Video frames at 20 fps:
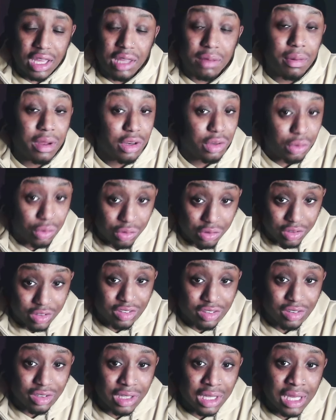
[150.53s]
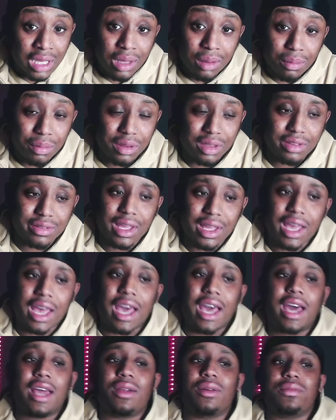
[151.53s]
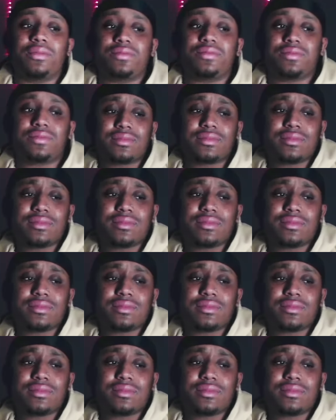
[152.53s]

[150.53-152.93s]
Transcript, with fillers: He better use this because I don't